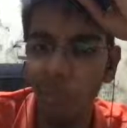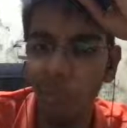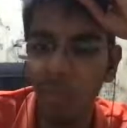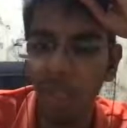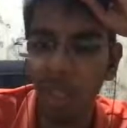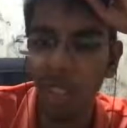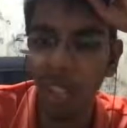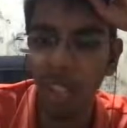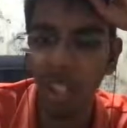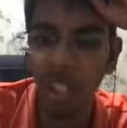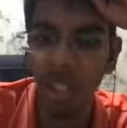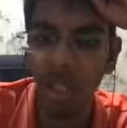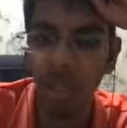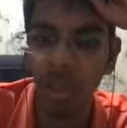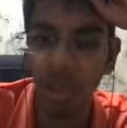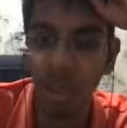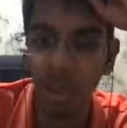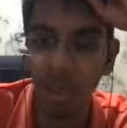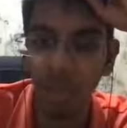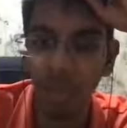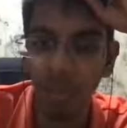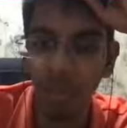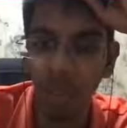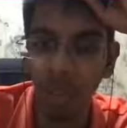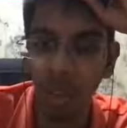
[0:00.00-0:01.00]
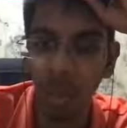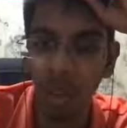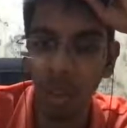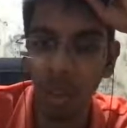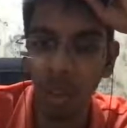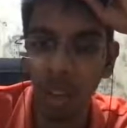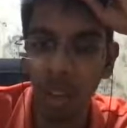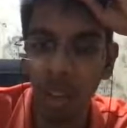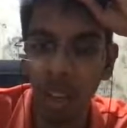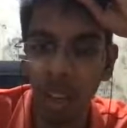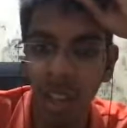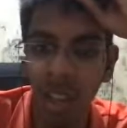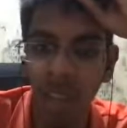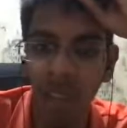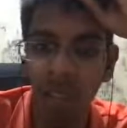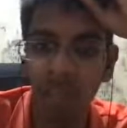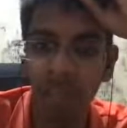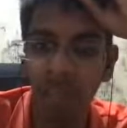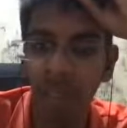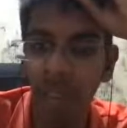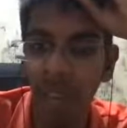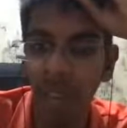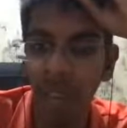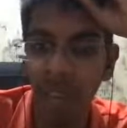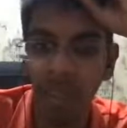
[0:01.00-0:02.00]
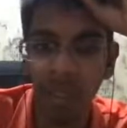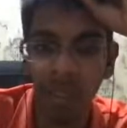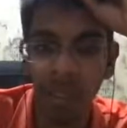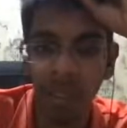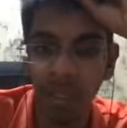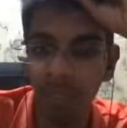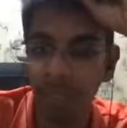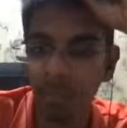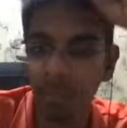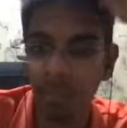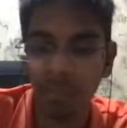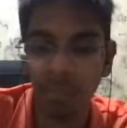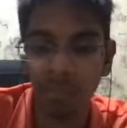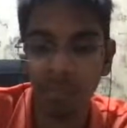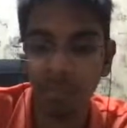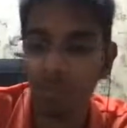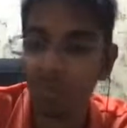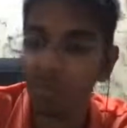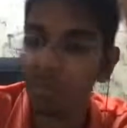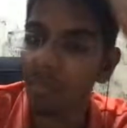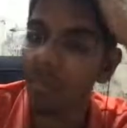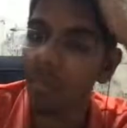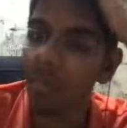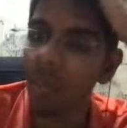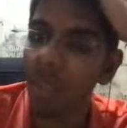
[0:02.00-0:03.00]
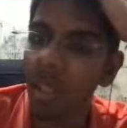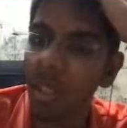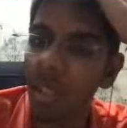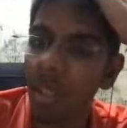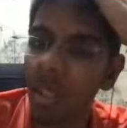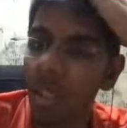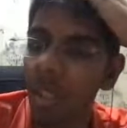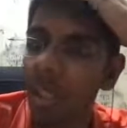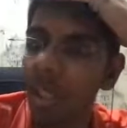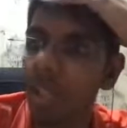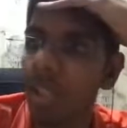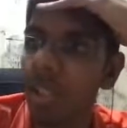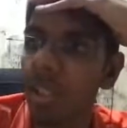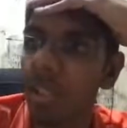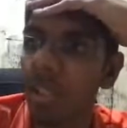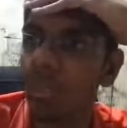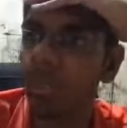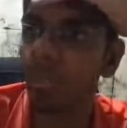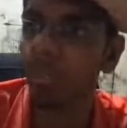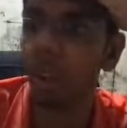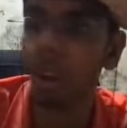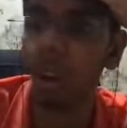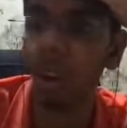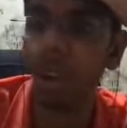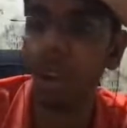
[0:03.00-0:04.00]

Let's just go f4, f5, and just pawn